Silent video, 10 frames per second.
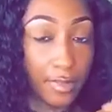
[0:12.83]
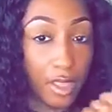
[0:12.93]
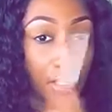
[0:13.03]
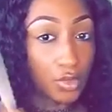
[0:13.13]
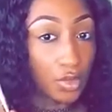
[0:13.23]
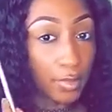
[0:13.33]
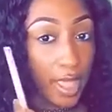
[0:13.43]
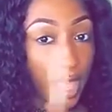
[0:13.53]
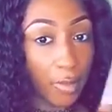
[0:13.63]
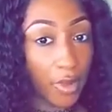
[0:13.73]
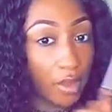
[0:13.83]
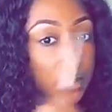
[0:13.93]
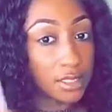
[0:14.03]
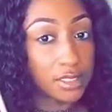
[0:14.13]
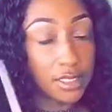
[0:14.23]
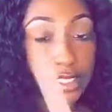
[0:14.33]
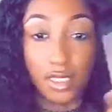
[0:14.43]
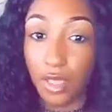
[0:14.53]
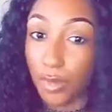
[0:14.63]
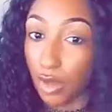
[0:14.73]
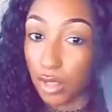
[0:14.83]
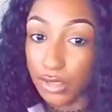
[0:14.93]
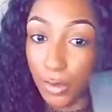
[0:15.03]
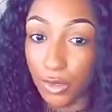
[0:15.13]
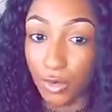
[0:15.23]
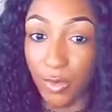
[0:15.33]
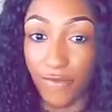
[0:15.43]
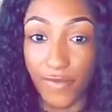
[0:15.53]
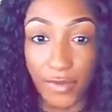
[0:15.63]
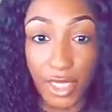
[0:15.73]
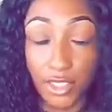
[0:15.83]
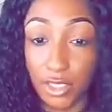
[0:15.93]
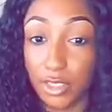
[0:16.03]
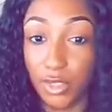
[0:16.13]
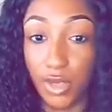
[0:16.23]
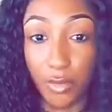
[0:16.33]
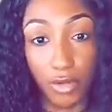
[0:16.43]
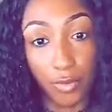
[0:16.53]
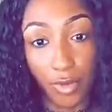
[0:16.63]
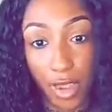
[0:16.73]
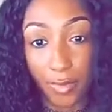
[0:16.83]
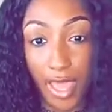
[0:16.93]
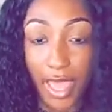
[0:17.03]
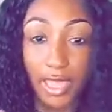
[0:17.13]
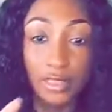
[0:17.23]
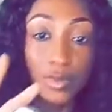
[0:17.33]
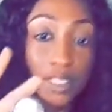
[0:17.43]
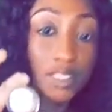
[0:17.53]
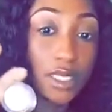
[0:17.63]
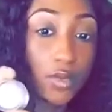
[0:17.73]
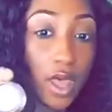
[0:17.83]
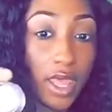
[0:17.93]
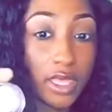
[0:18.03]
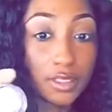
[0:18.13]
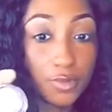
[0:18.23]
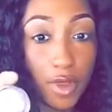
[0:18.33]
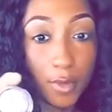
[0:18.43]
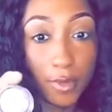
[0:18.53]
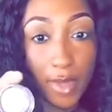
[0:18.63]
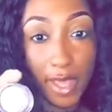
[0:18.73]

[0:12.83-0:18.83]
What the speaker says: doing my eyebrows, concealing them, and also putting on my foundation. So now I'm going to prime my eyes with this NYX primer pot.